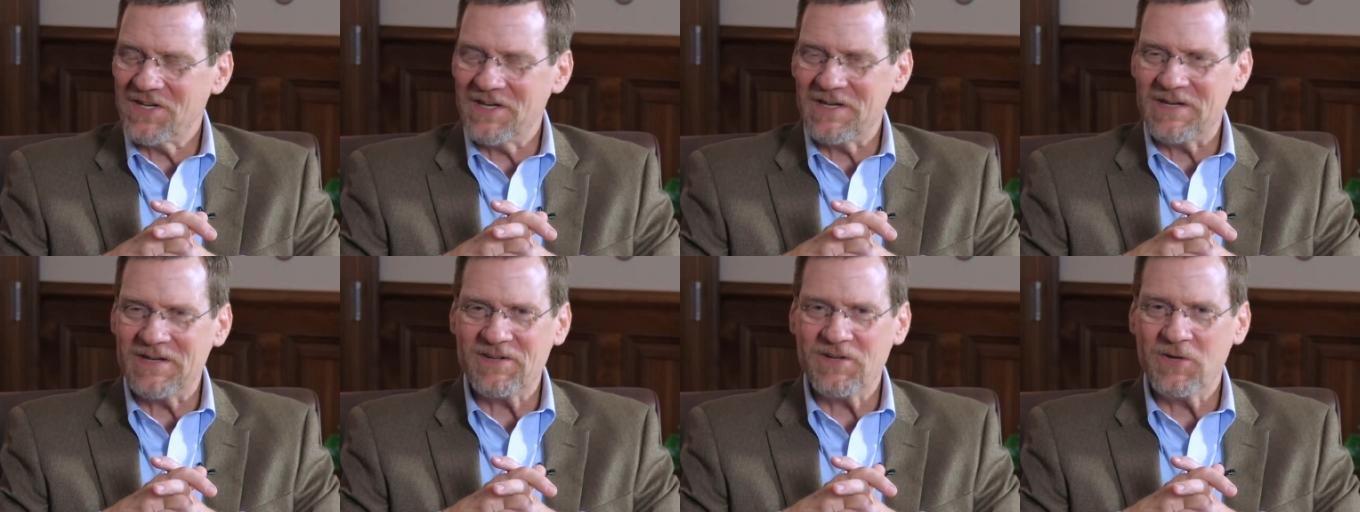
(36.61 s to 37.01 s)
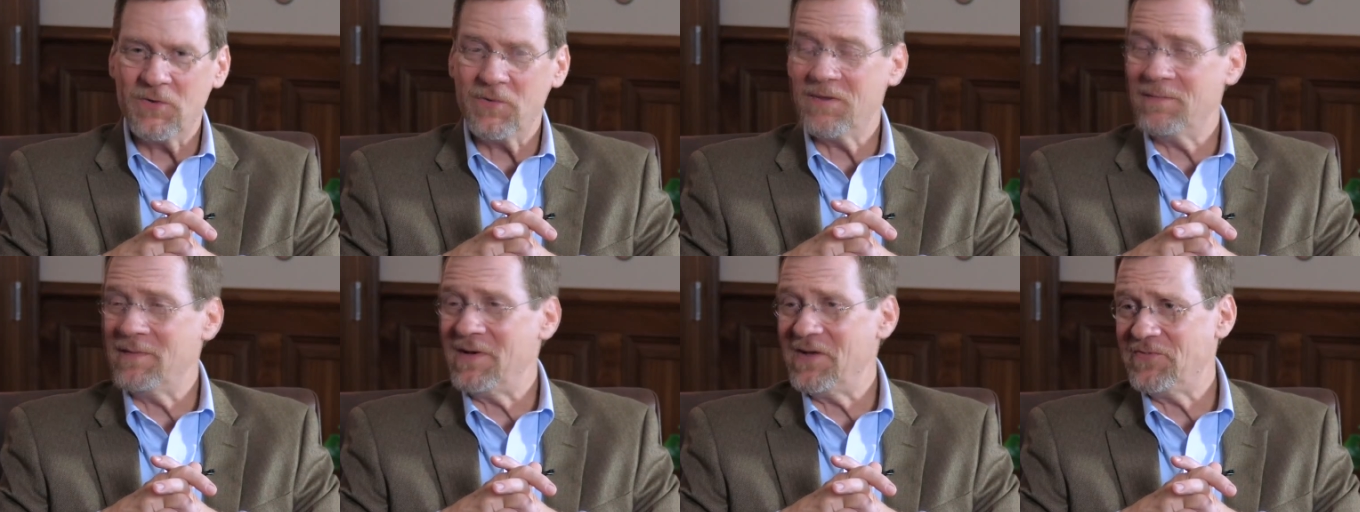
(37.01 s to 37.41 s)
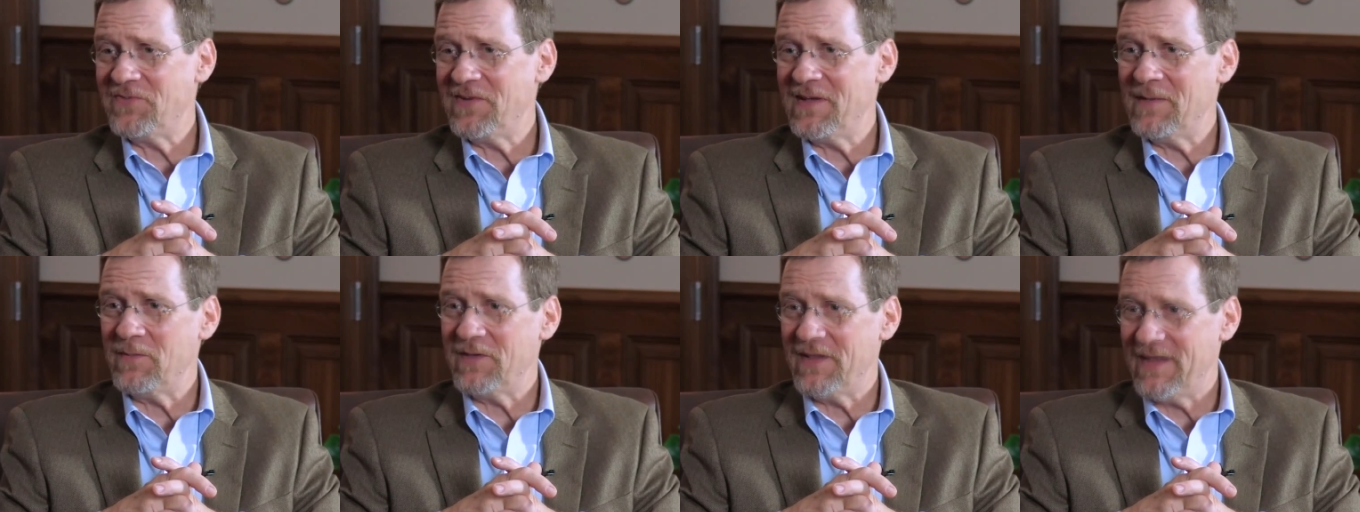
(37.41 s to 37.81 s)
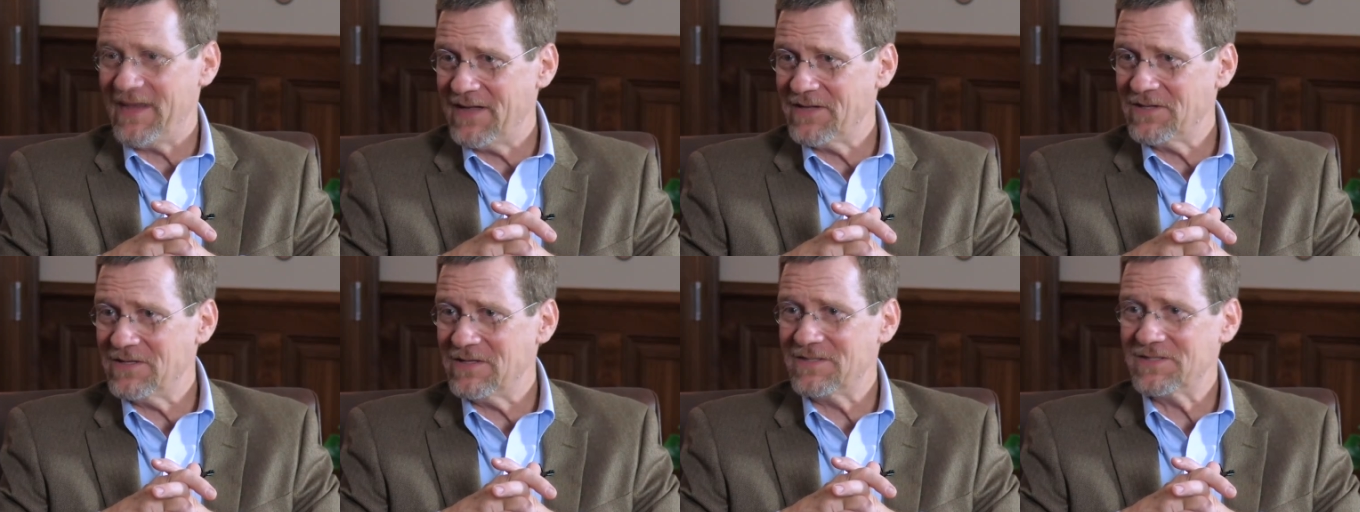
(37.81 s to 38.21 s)
No one in my family
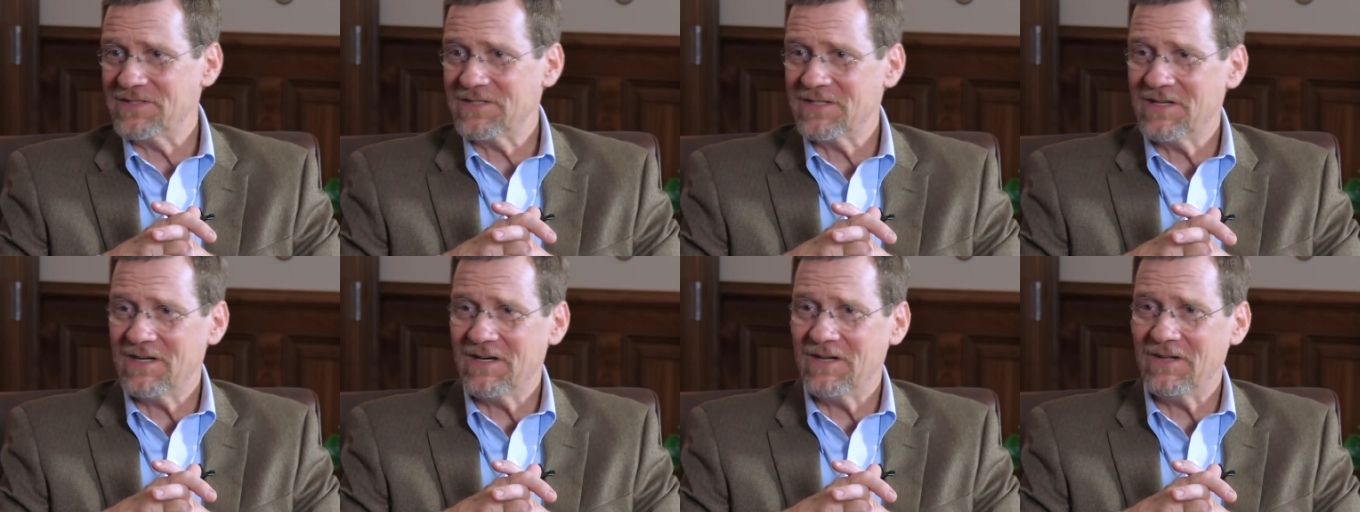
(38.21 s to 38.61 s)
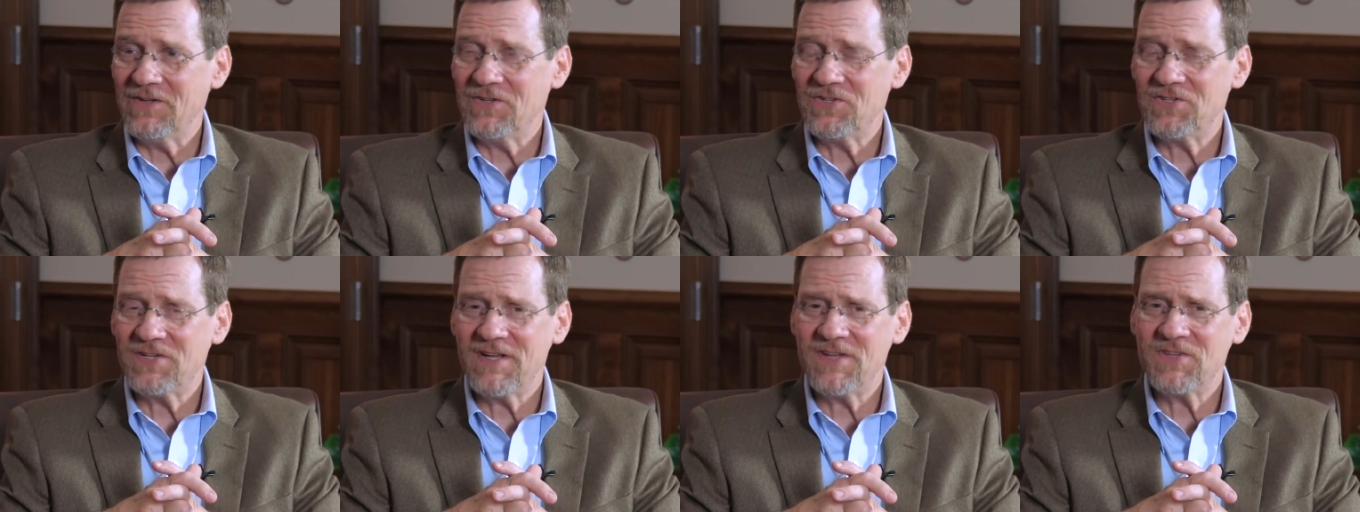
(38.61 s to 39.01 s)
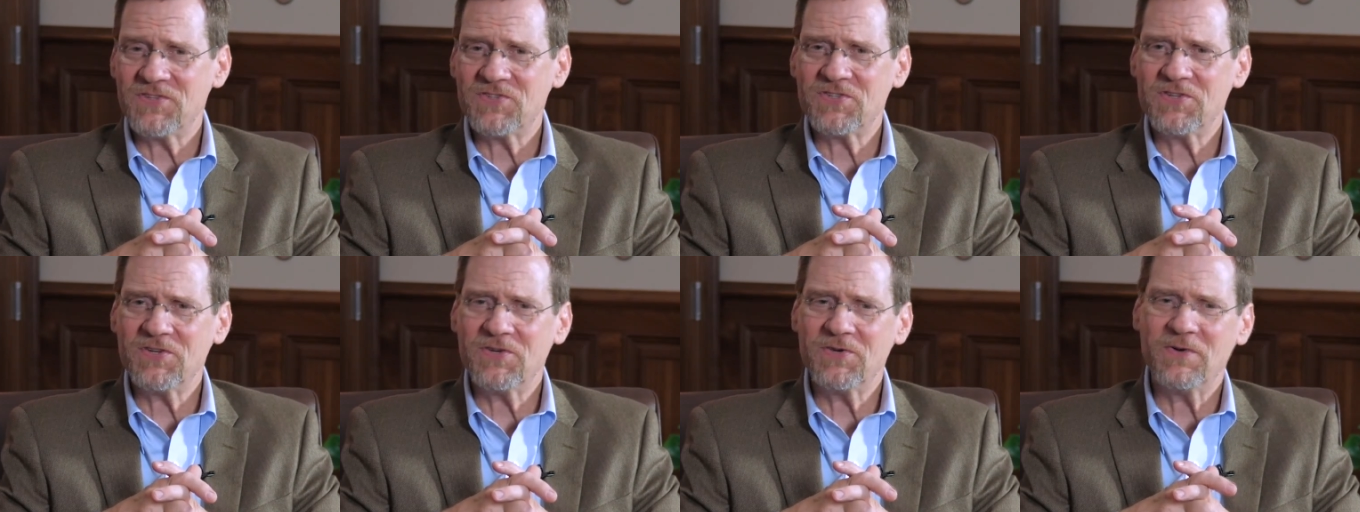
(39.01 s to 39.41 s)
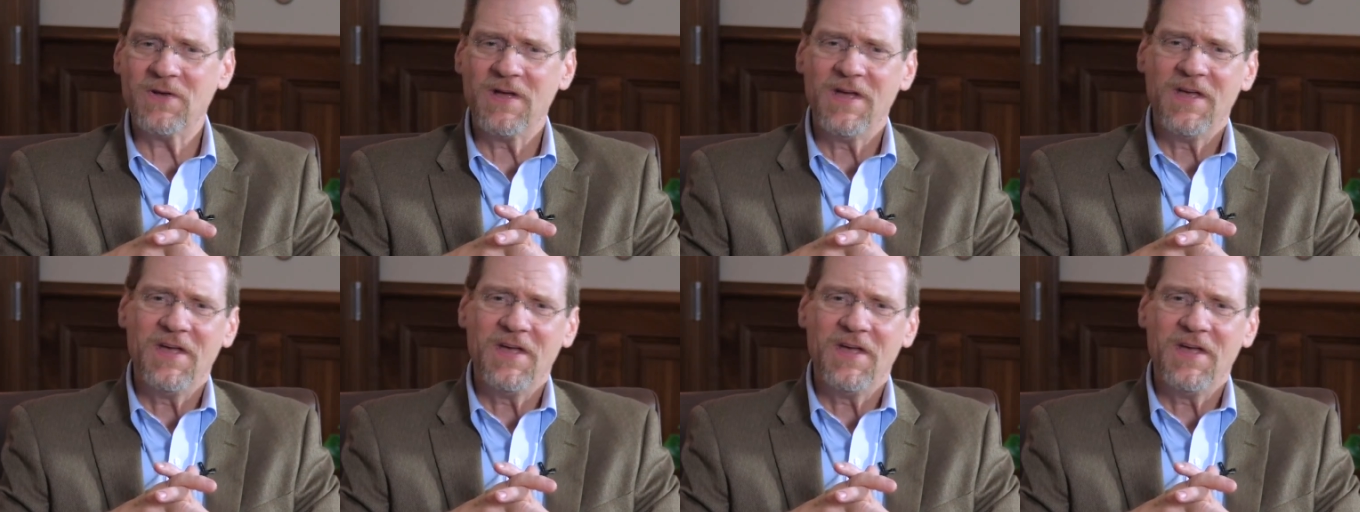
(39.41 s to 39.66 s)
had gone to college, and so